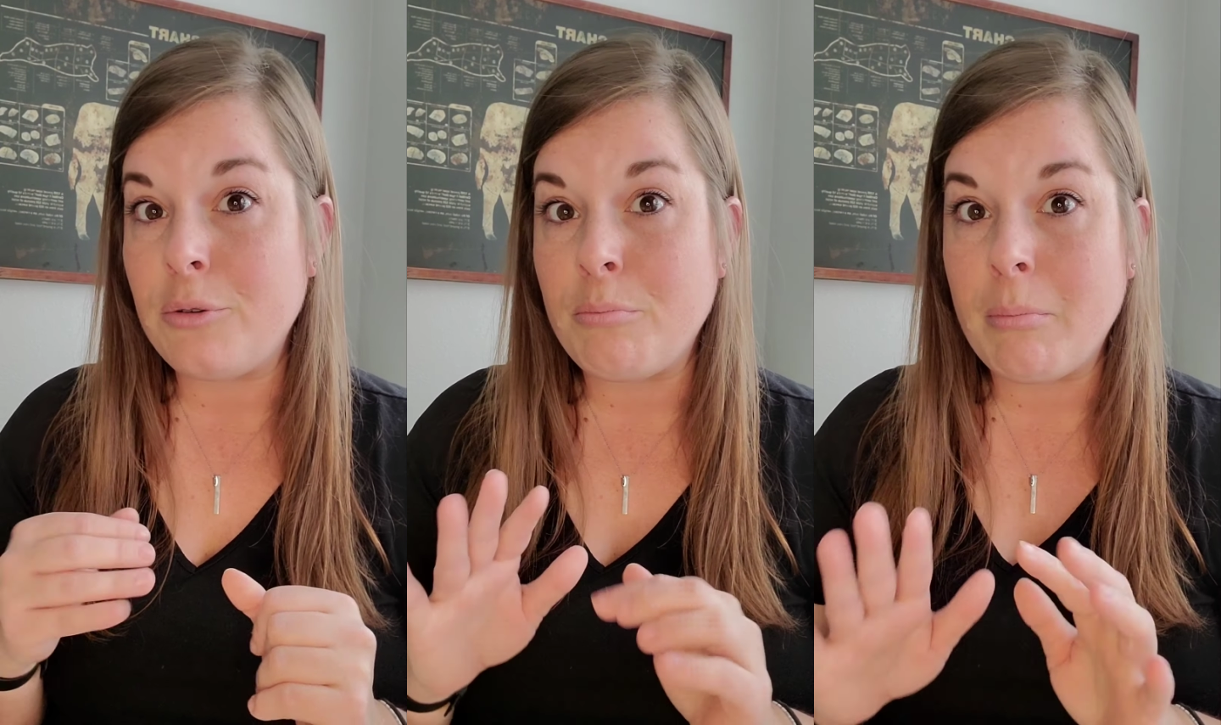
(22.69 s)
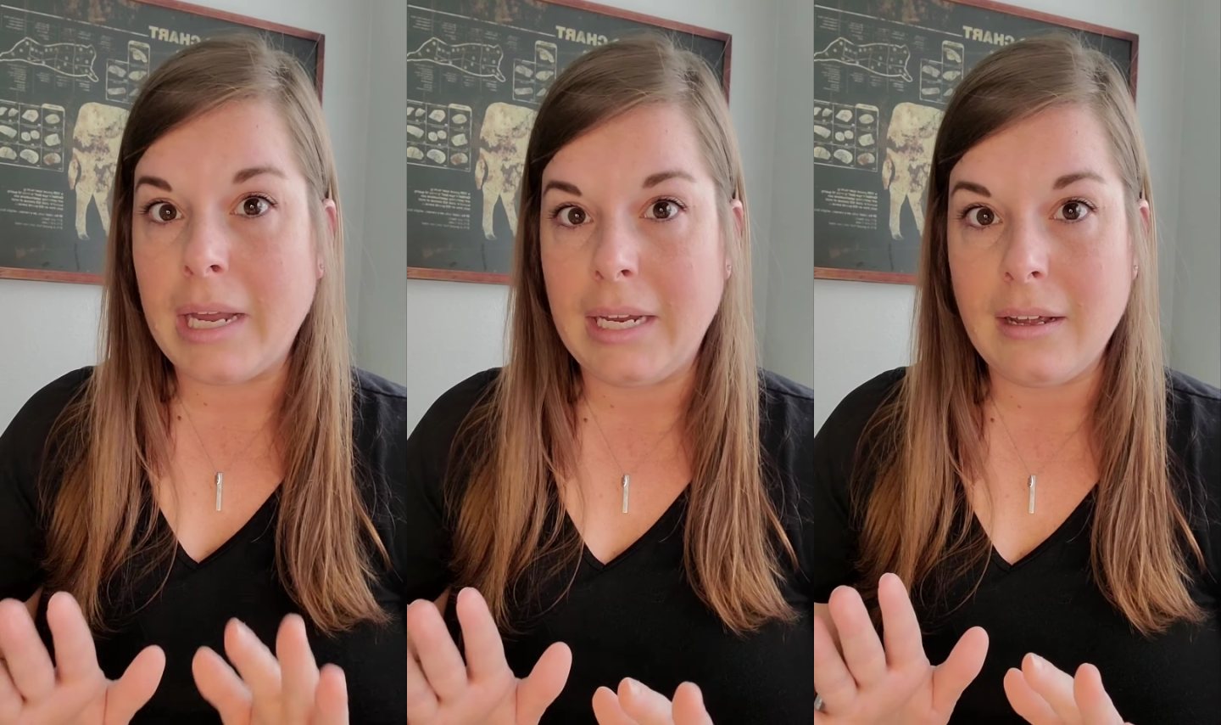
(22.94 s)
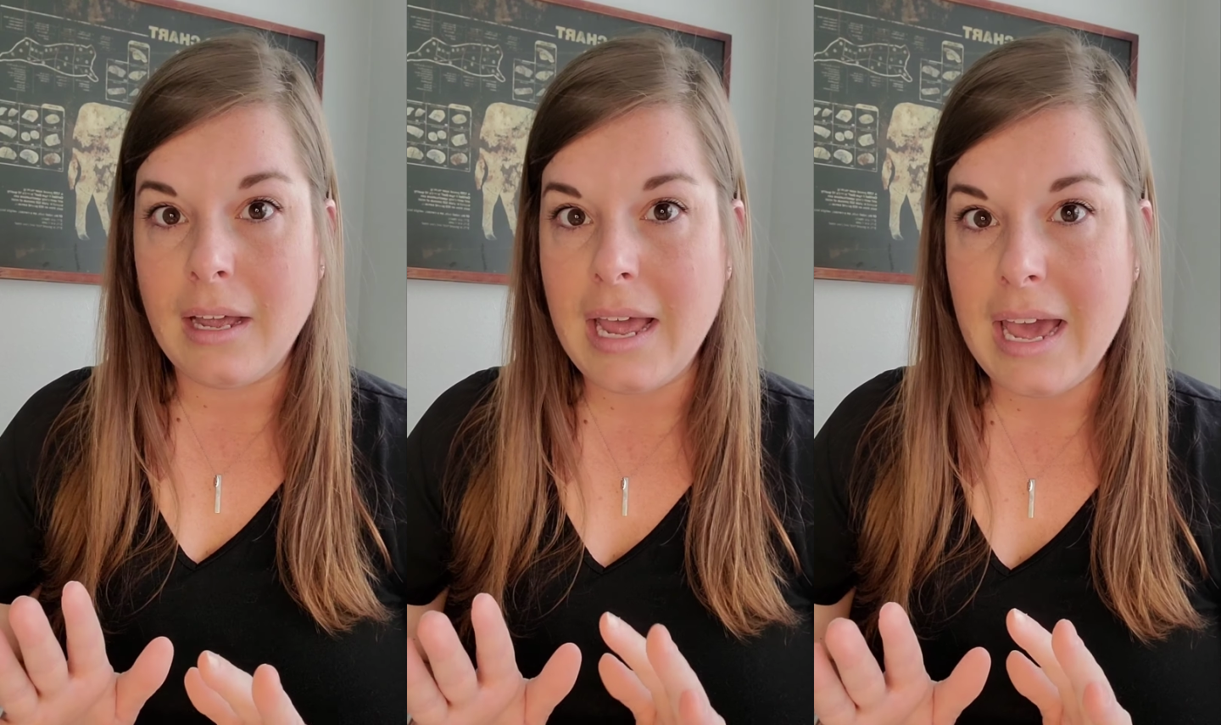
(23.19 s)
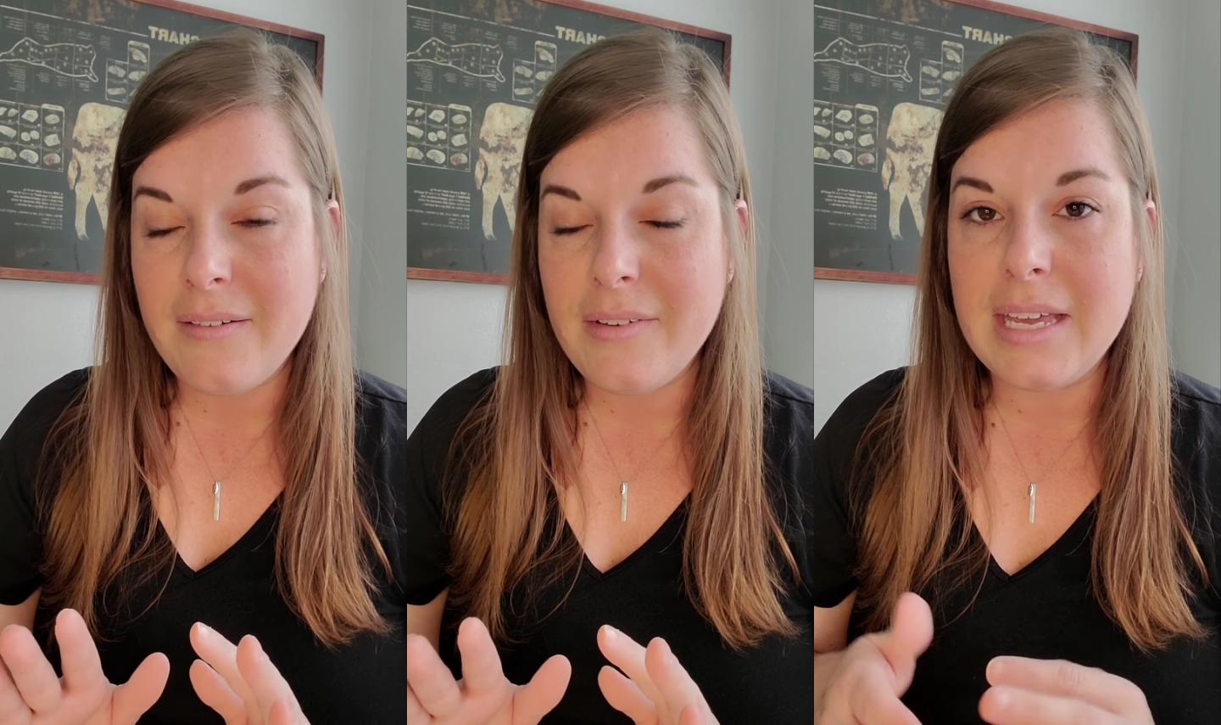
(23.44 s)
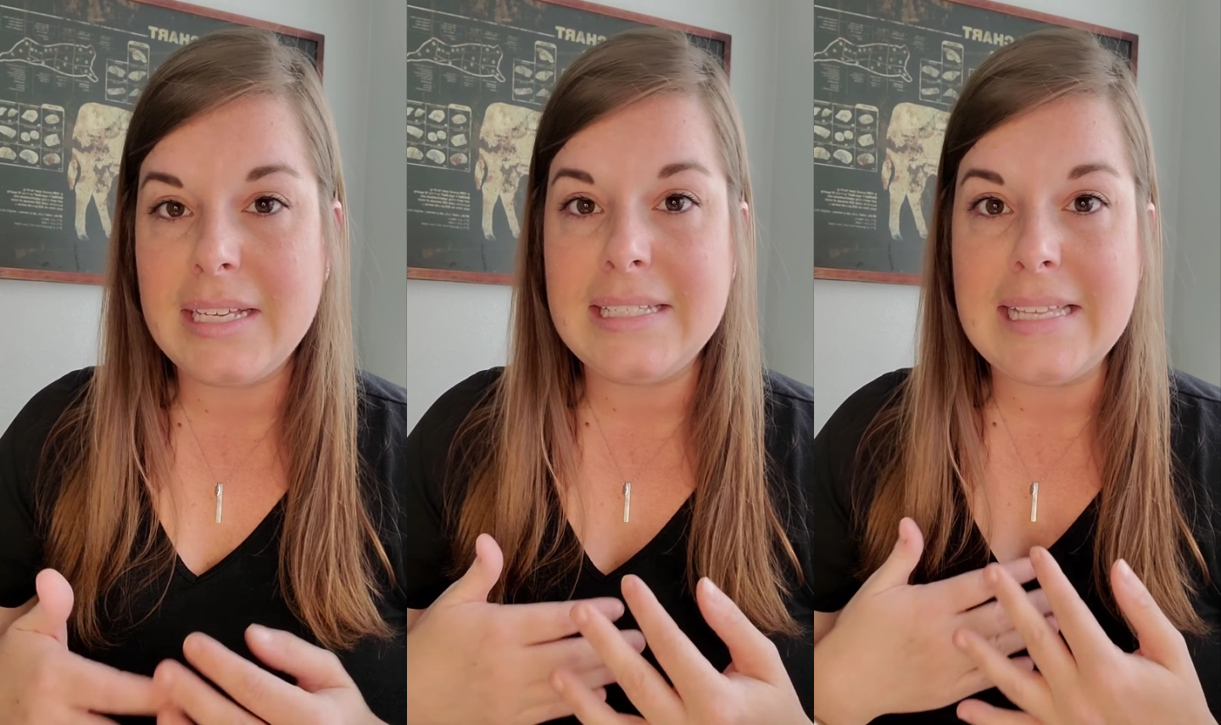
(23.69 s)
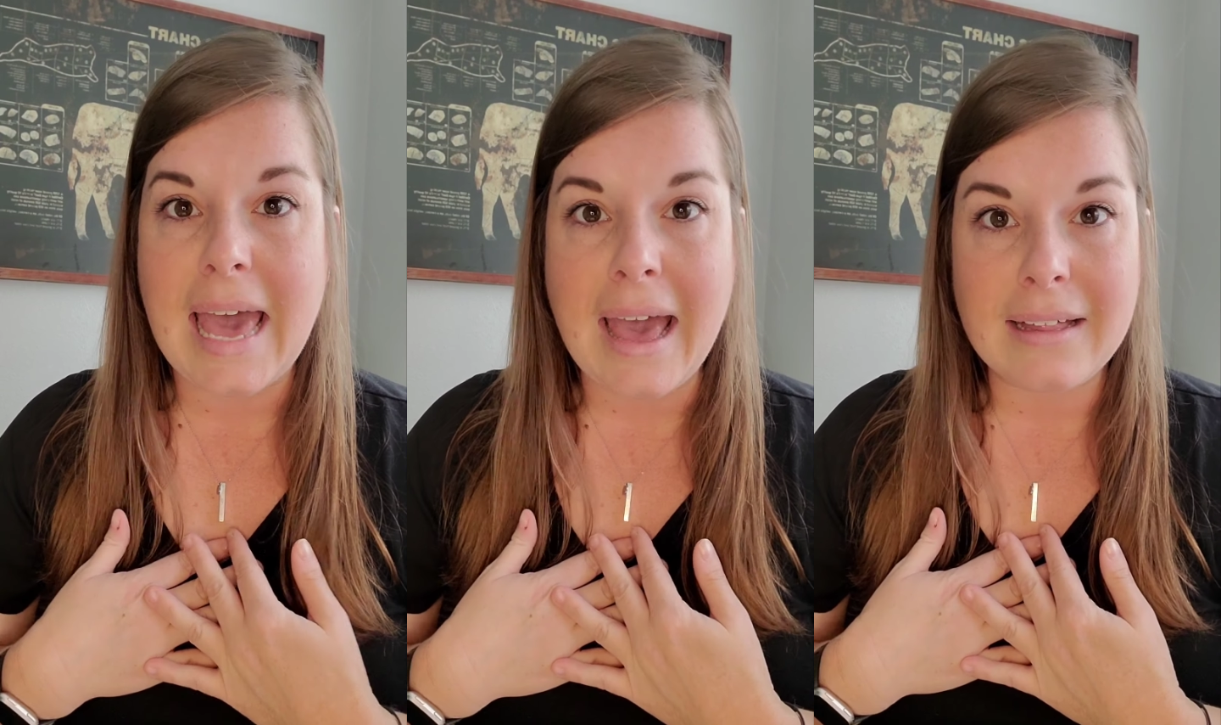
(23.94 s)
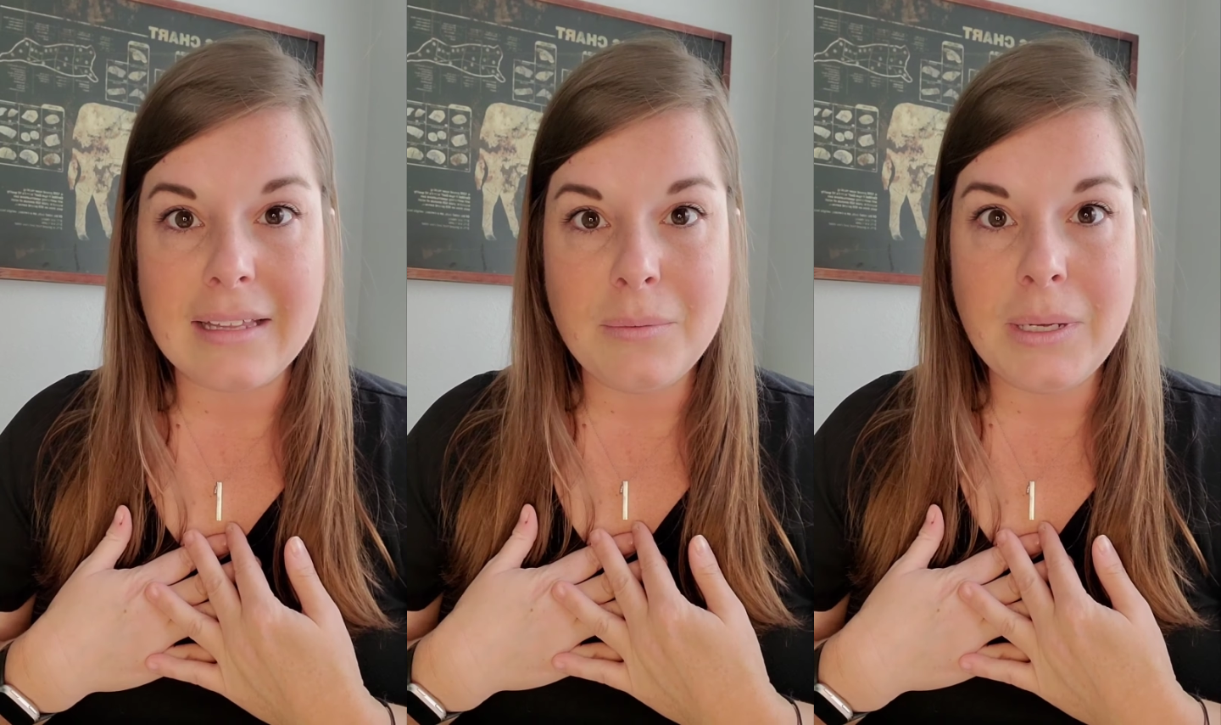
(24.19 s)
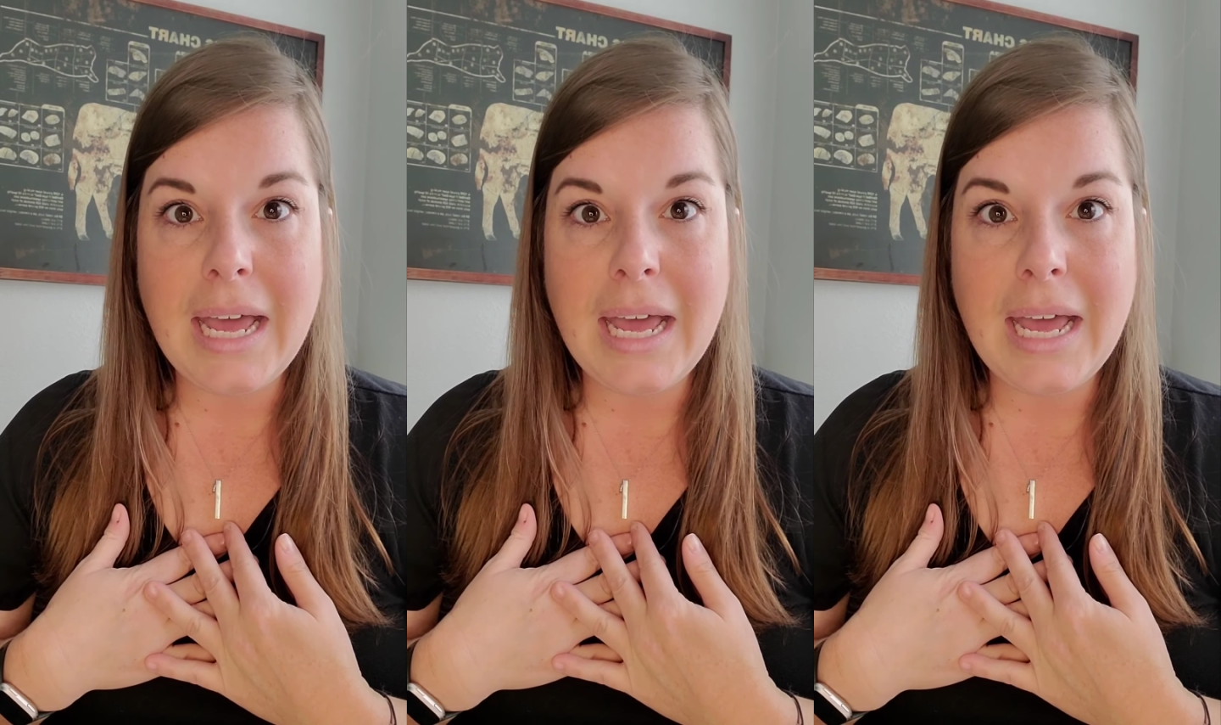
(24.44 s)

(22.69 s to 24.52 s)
You might not have exactly